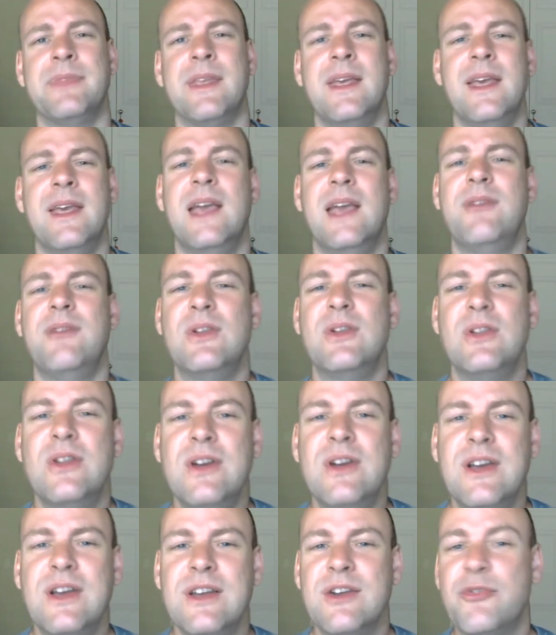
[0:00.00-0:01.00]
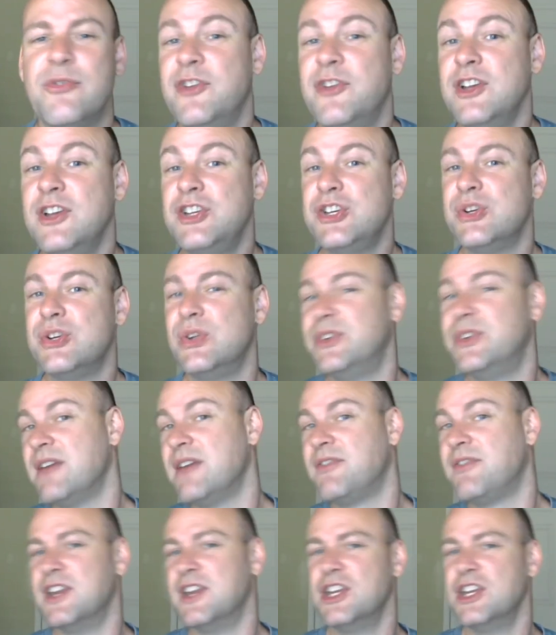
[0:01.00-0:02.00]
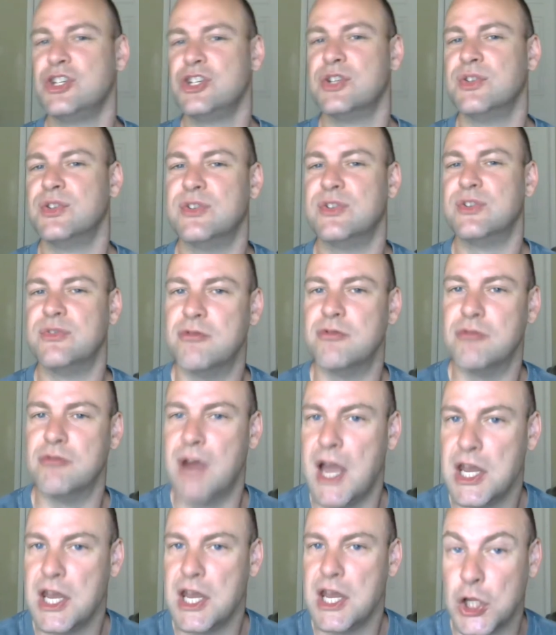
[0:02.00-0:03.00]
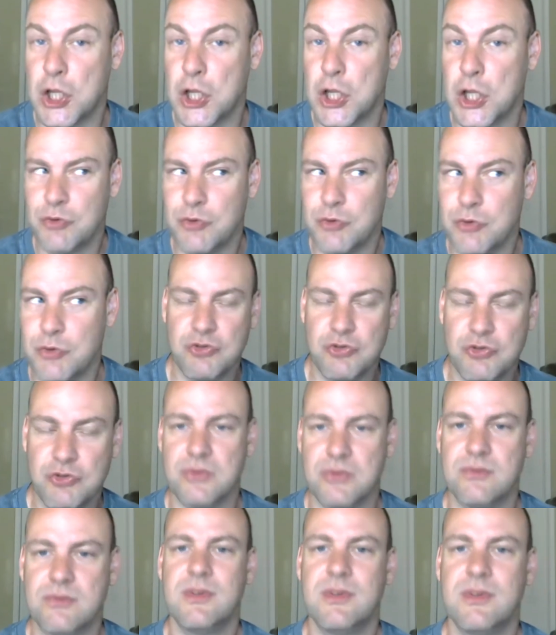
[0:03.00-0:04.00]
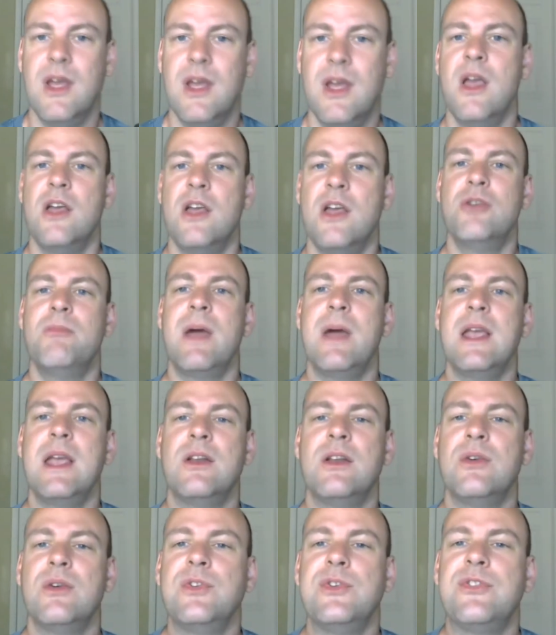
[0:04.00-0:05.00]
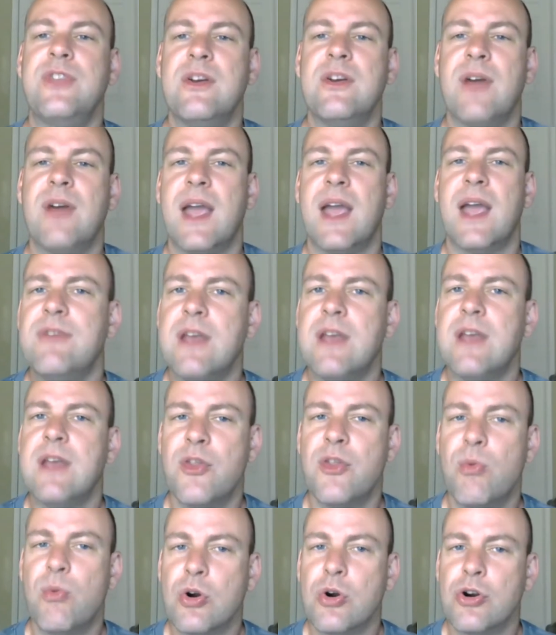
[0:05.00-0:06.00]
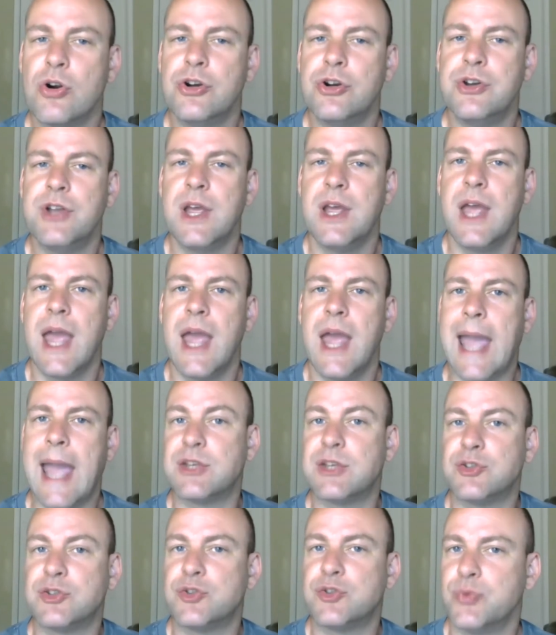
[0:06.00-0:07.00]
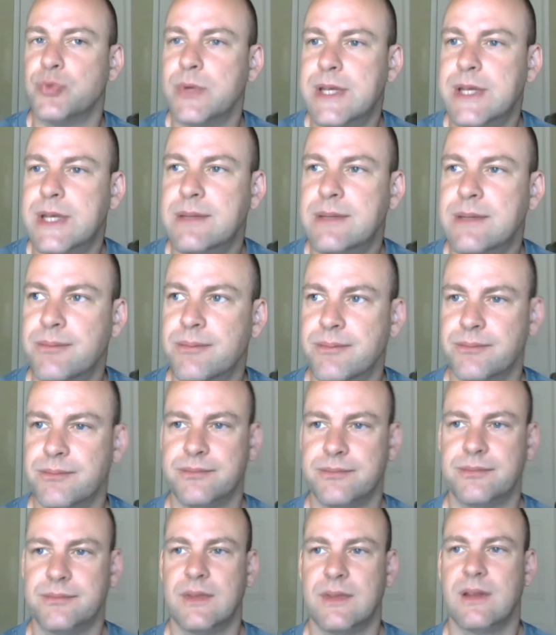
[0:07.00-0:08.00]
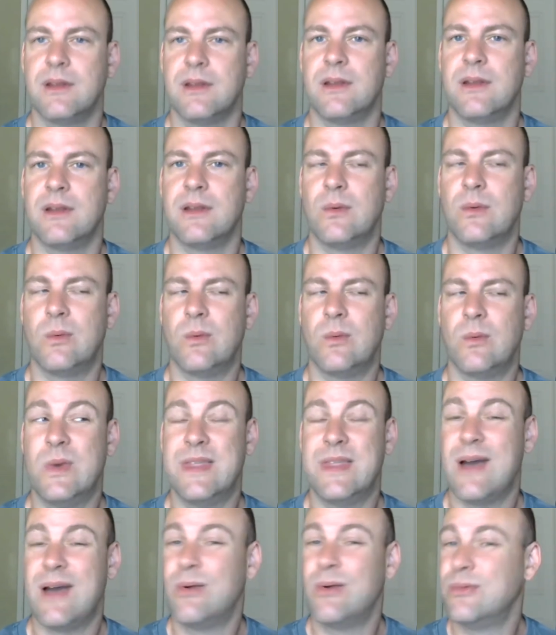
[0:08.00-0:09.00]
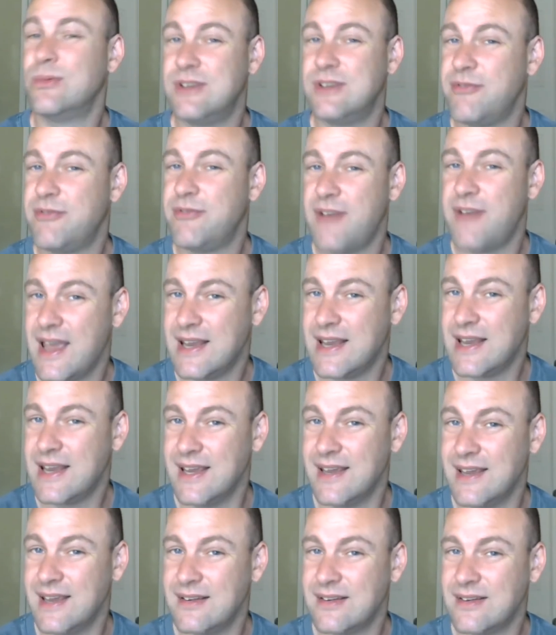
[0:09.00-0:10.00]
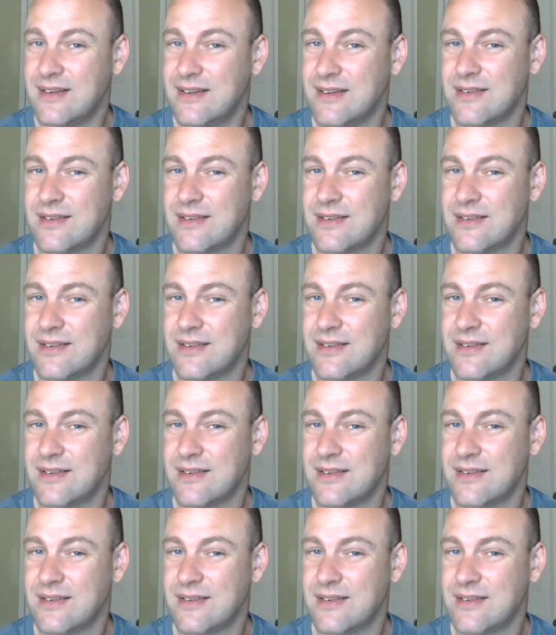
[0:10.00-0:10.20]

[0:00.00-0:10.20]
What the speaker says: If you look at official definitions of radicalization, you might notice they're heavy on the word extreme, without defining it.